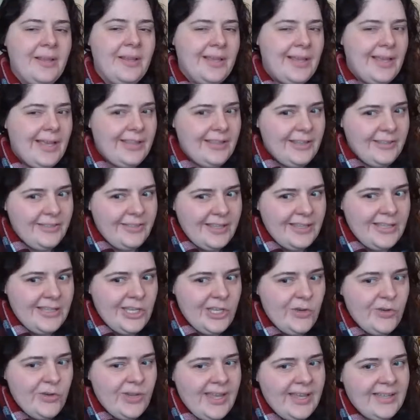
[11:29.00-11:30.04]
And the thing
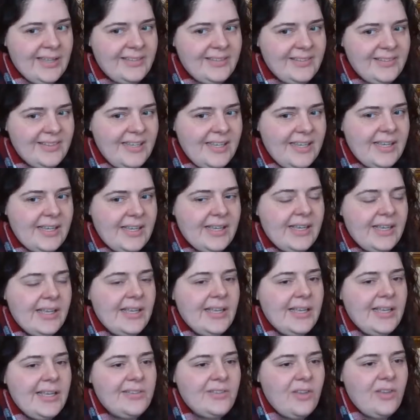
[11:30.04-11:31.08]
that you can't see
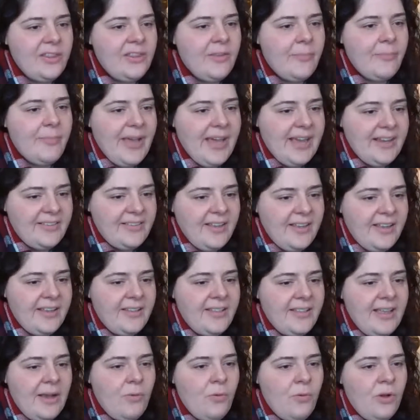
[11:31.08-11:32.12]
is on the backside
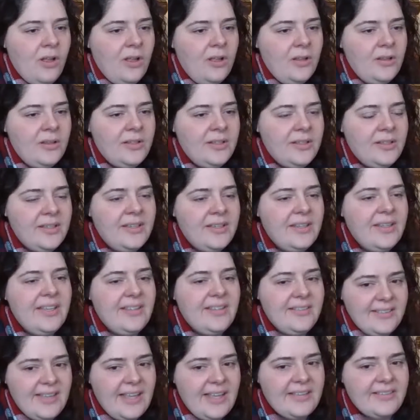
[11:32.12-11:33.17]
of that wall,
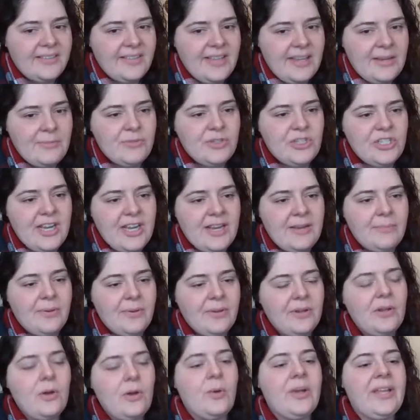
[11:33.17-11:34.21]
it's that same shape
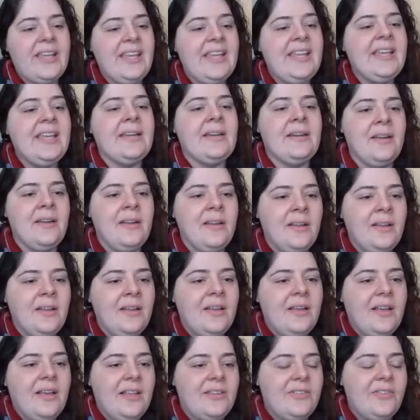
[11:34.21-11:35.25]
going in.
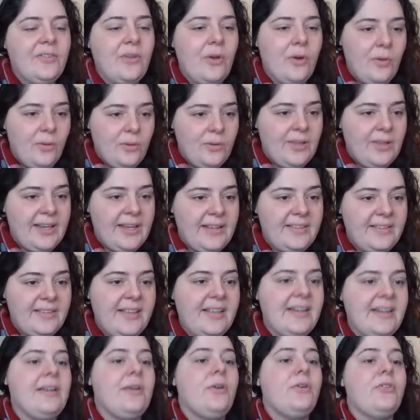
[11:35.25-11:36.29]
And so, like I
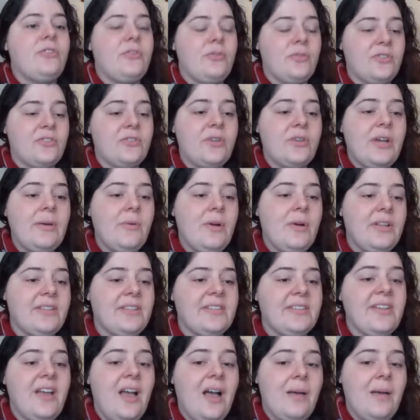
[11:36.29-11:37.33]
said, it goes to a straight wall at
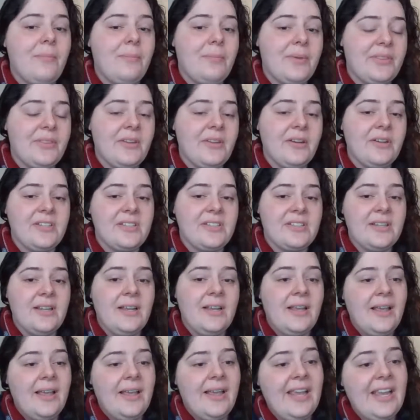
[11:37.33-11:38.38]
the top, but there's
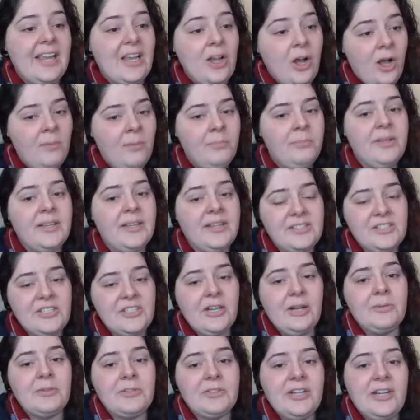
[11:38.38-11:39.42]
a complex
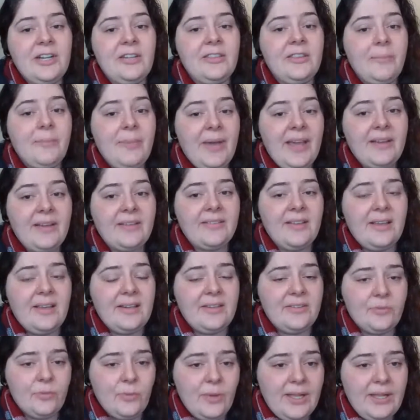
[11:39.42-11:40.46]
geometry on the backside
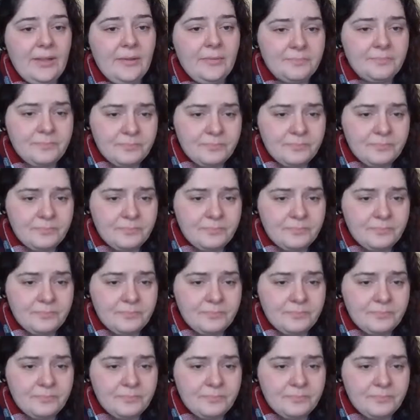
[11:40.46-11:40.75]
as well.